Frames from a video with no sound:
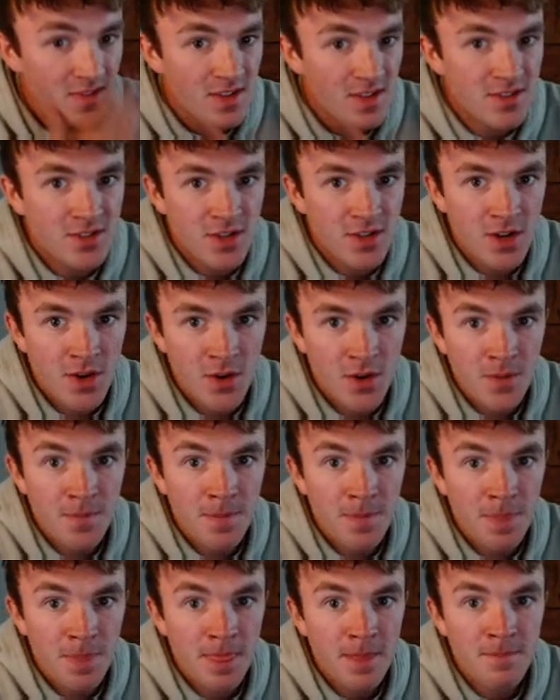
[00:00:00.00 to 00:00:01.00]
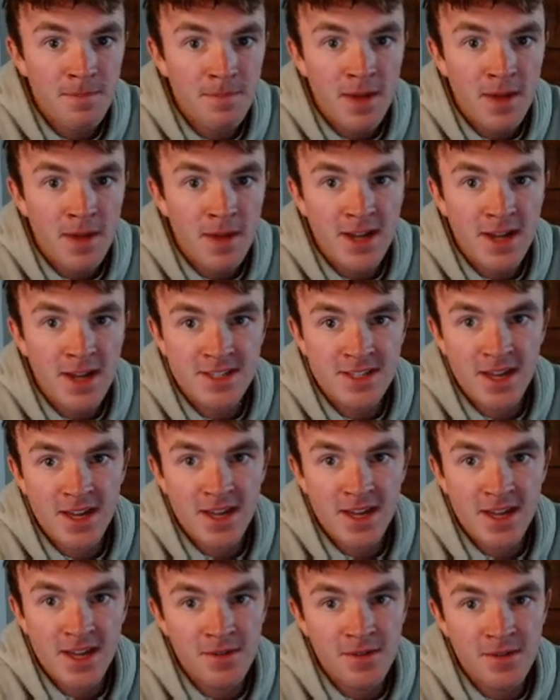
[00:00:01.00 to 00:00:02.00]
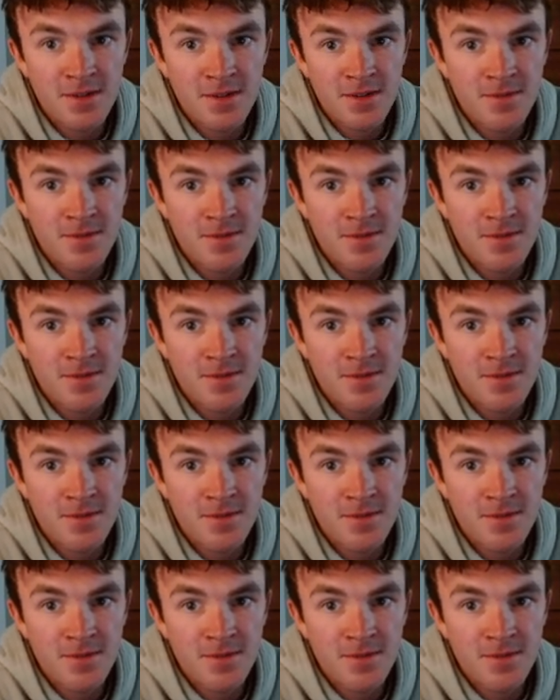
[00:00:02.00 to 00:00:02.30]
so I scale out.